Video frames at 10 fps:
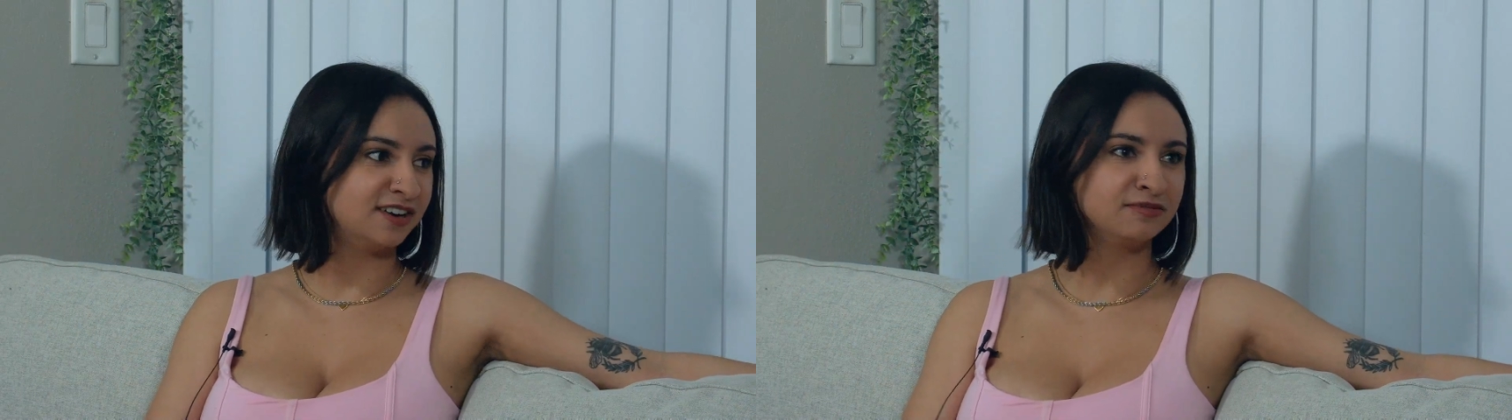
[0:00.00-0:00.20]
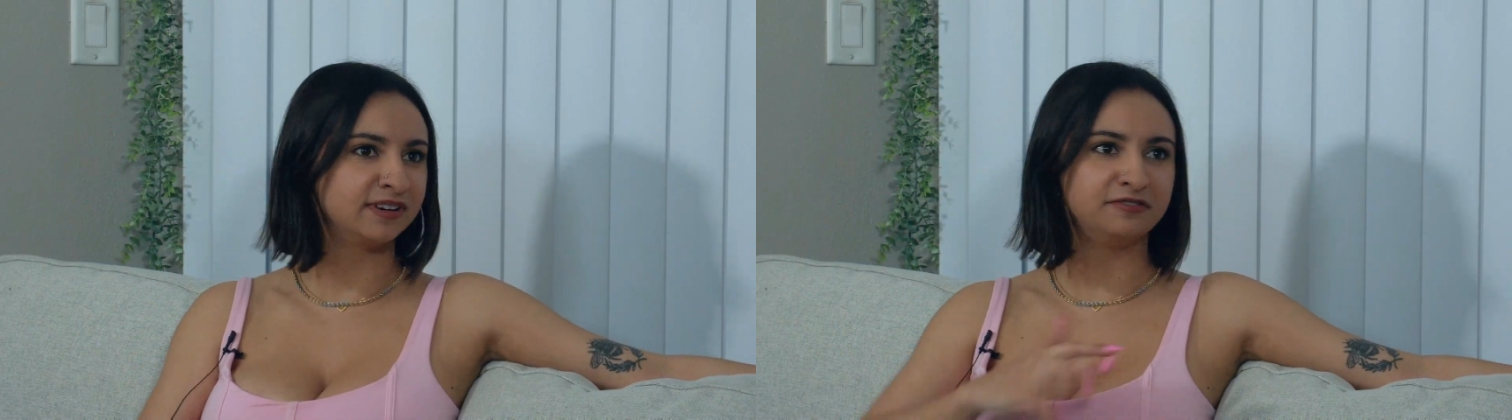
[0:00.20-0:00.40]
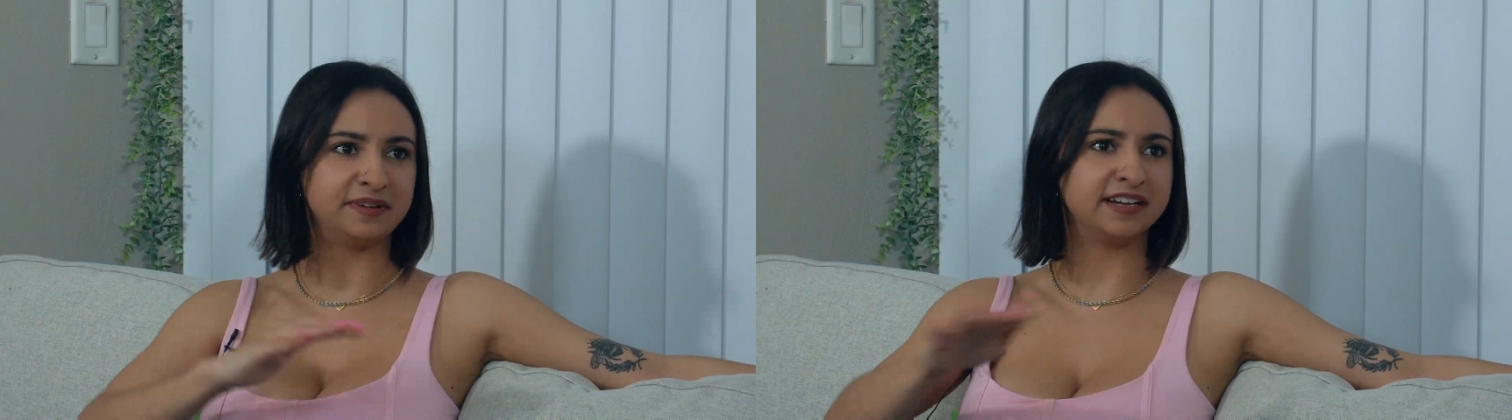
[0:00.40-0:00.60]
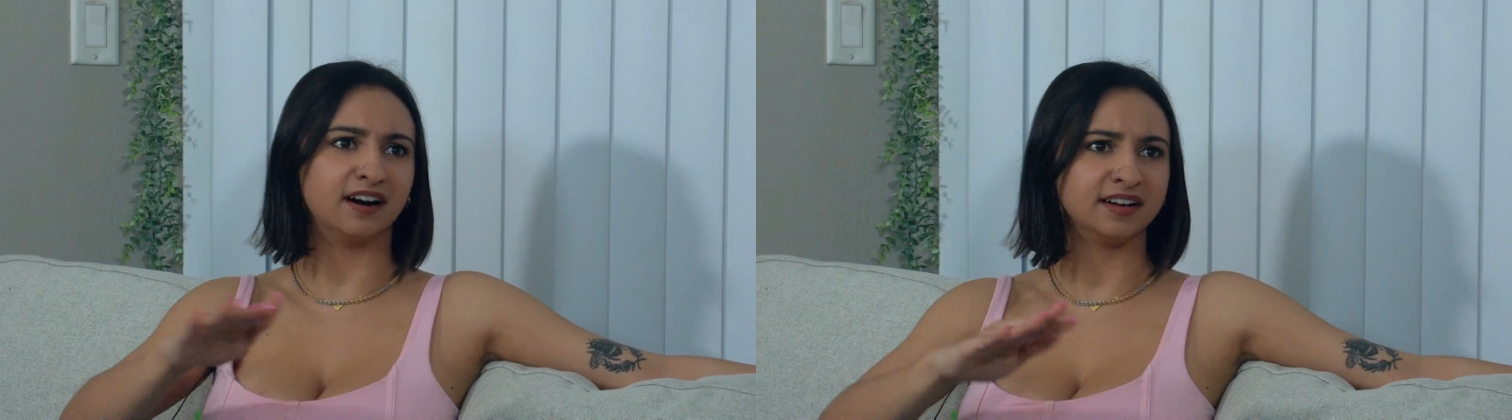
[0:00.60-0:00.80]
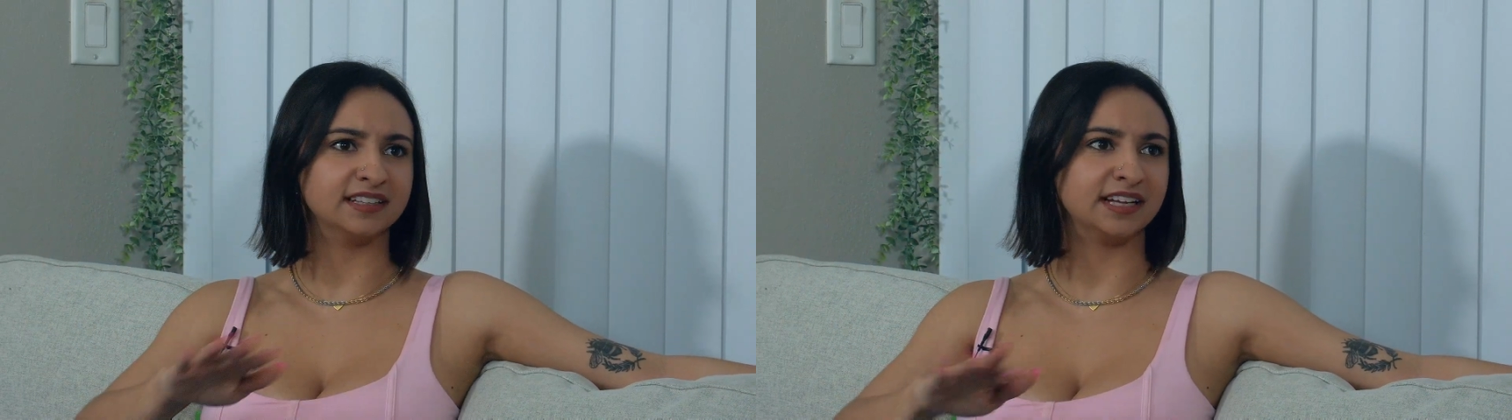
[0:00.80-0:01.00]
oh, we
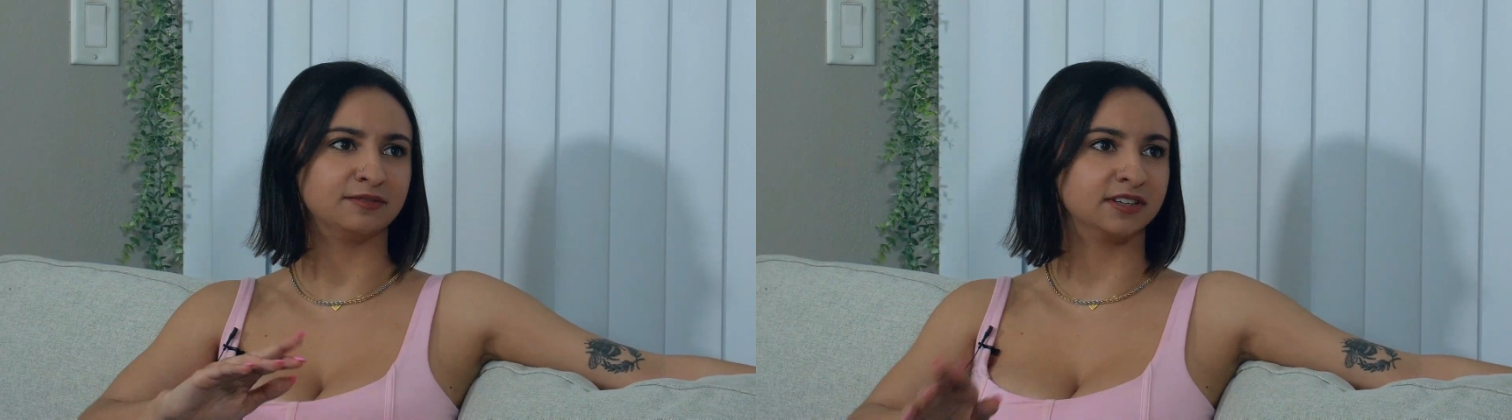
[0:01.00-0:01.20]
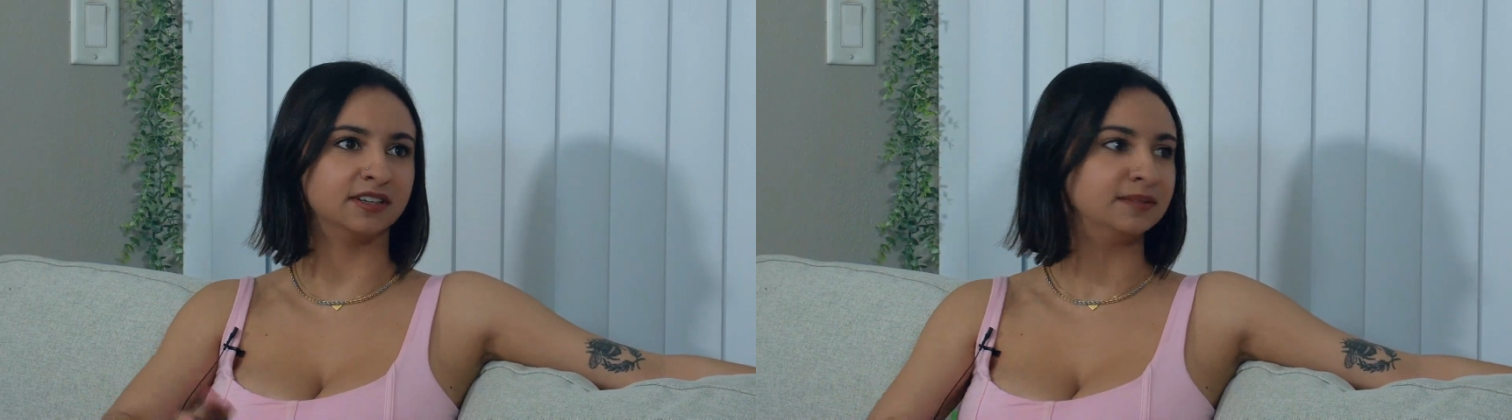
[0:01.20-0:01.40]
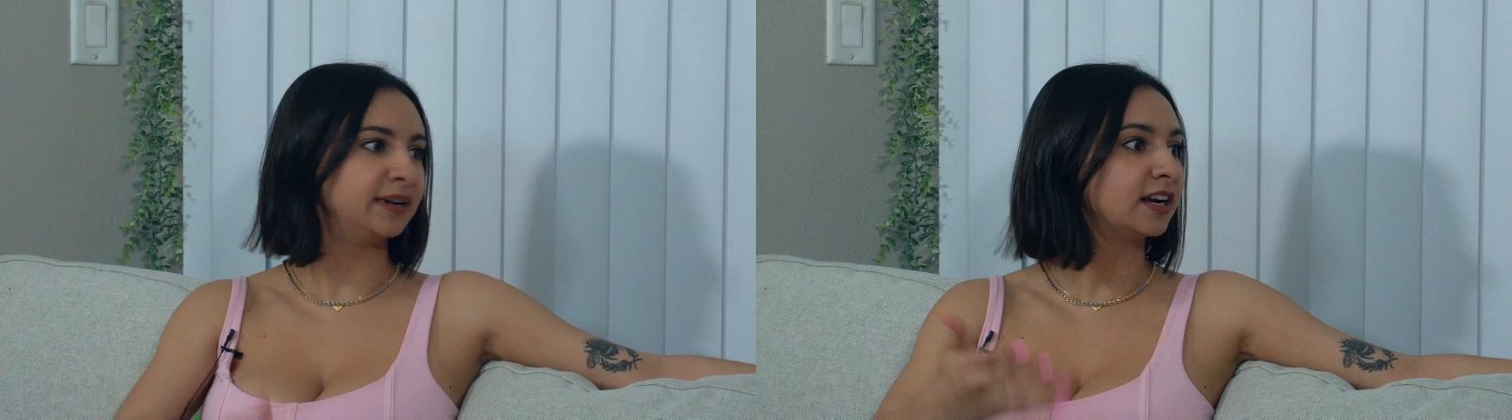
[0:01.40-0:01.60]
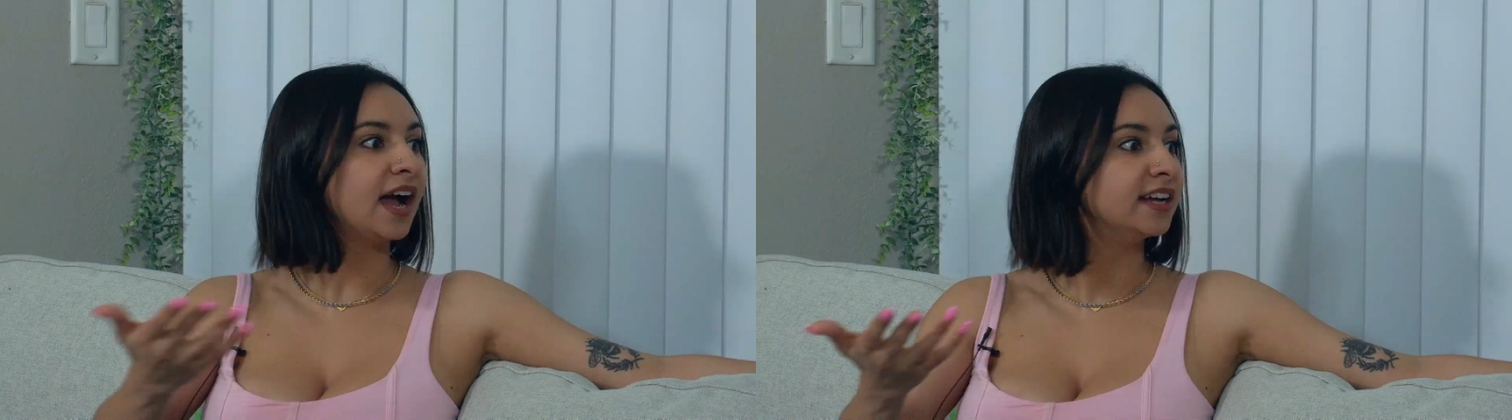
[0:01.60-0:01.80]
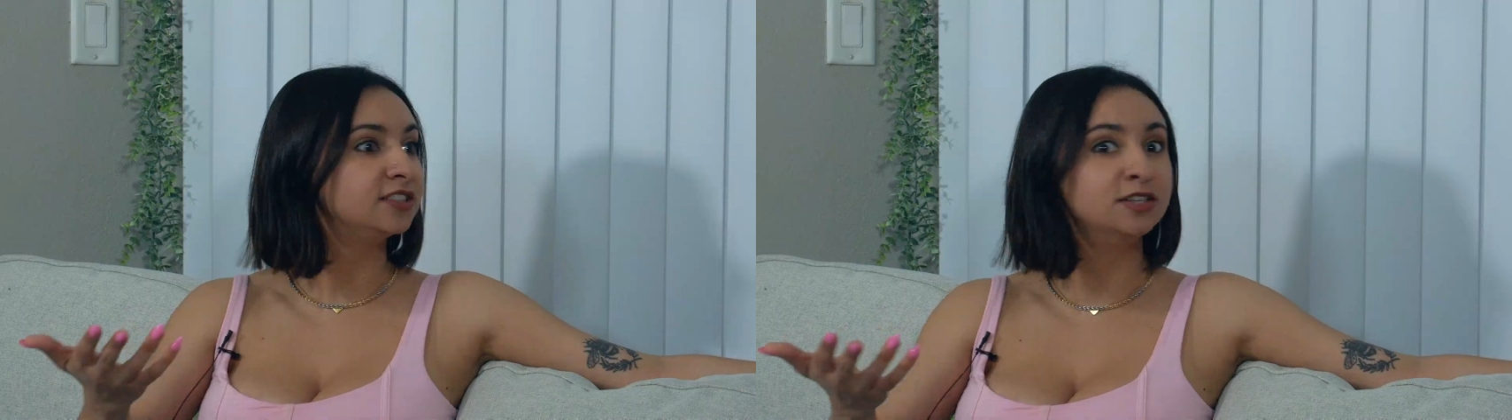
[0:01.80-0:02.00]
got it, like we're good. I'm like,
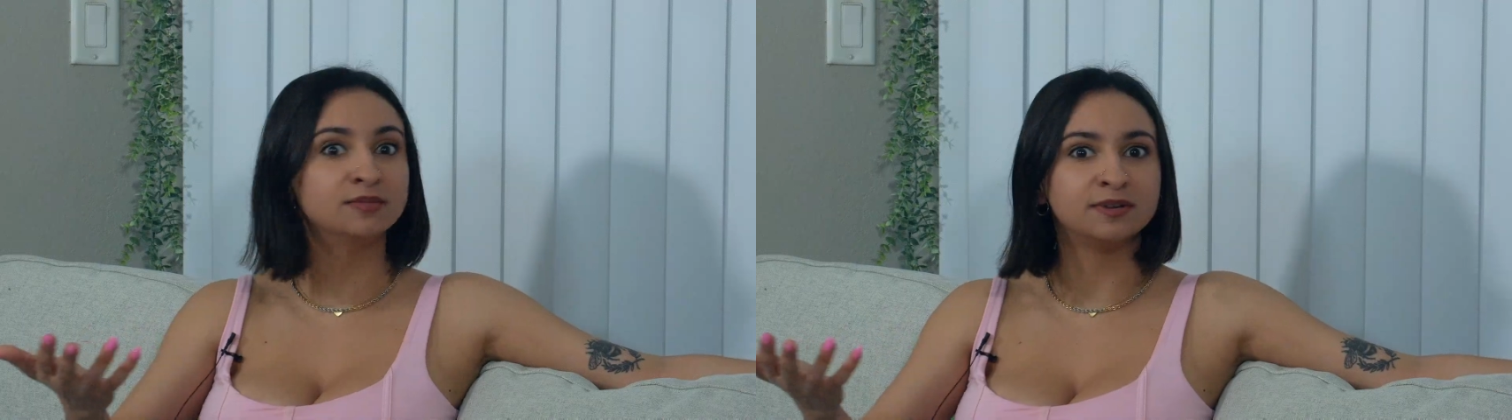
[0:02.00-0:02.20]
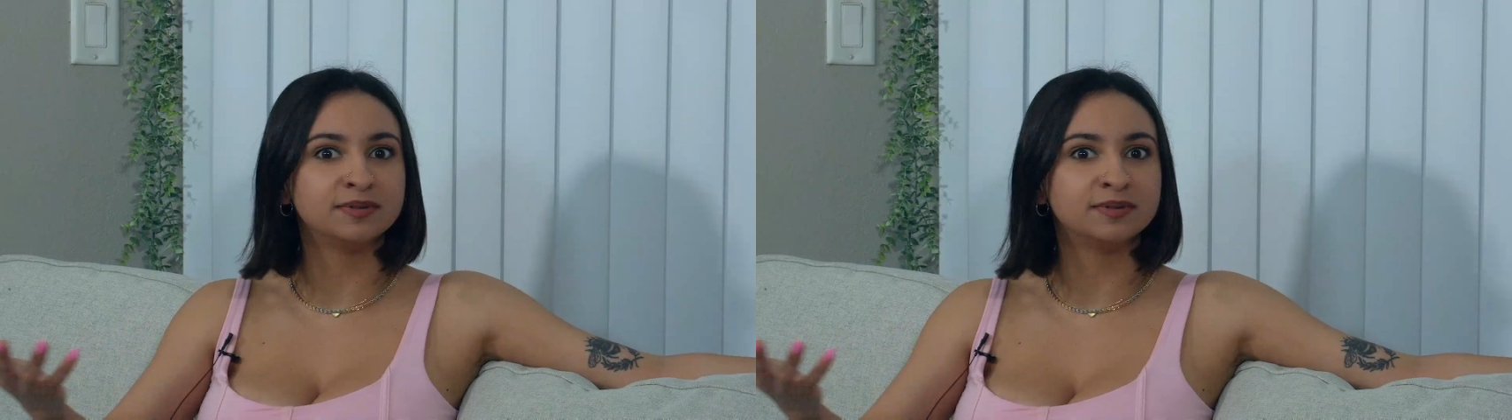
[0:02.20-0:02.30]
I had 2 more